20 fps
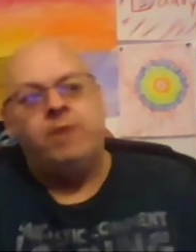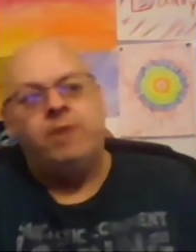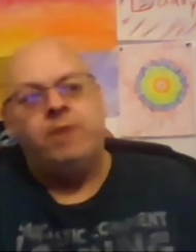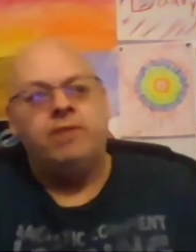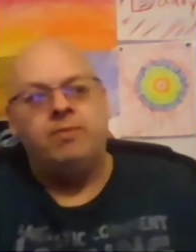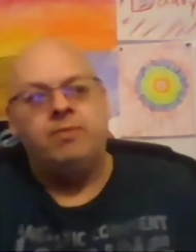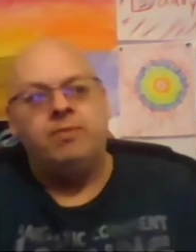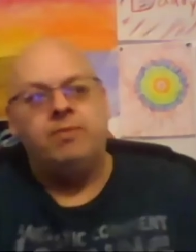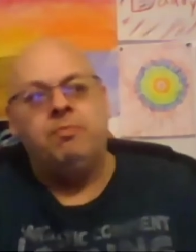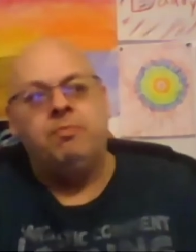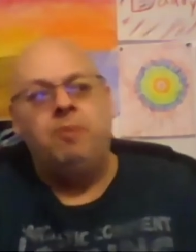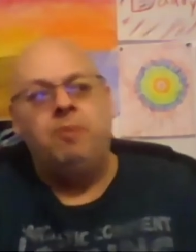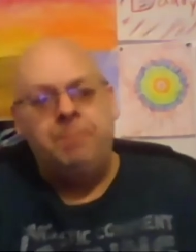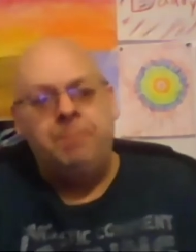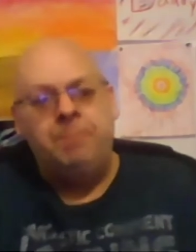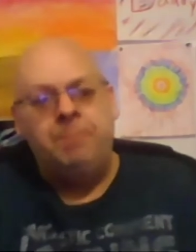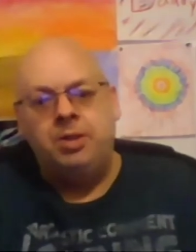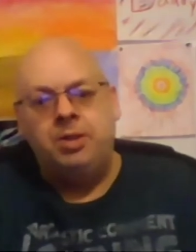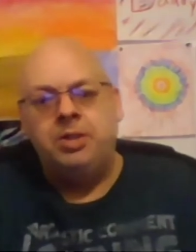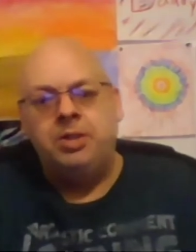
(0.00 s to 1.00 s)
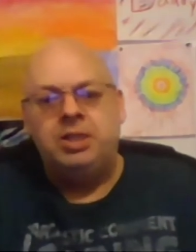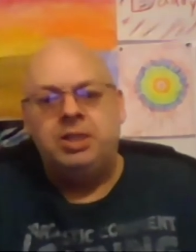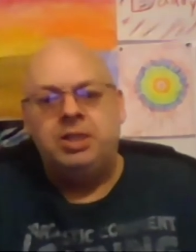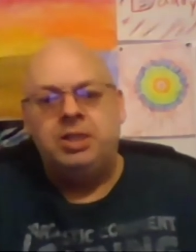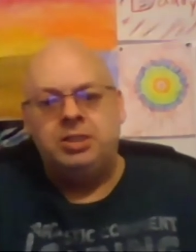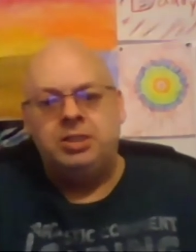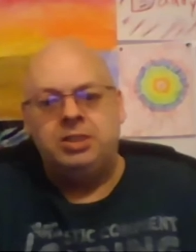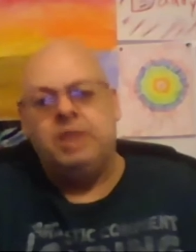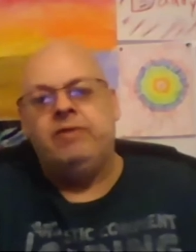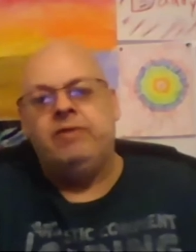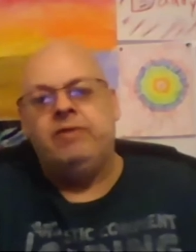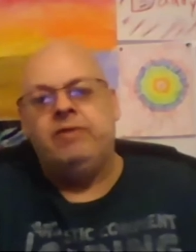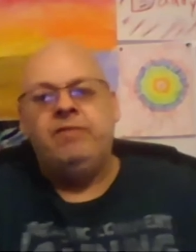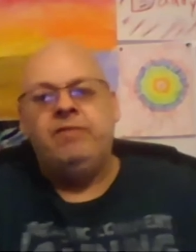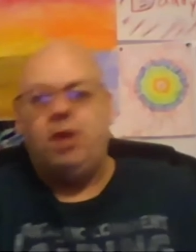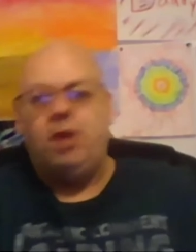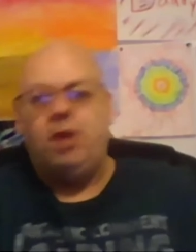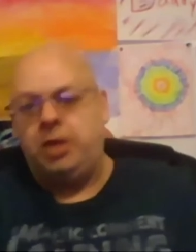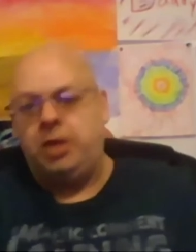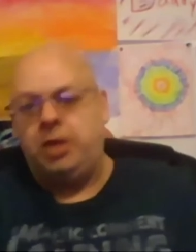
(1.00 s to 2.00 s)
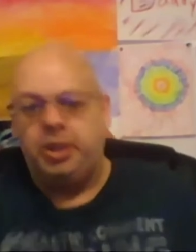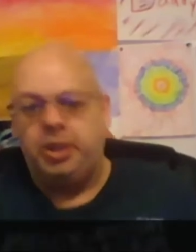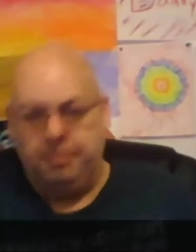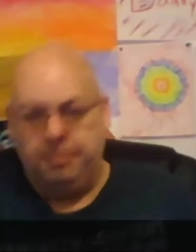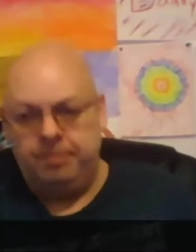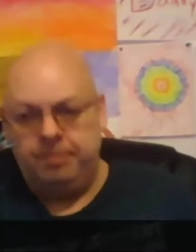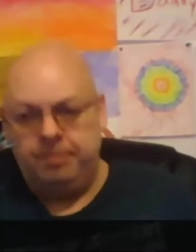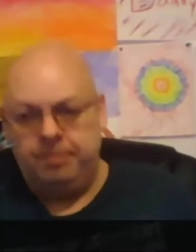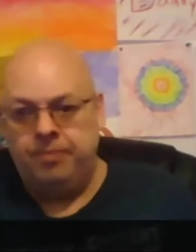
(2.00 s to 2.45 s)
a building he's never even gone in.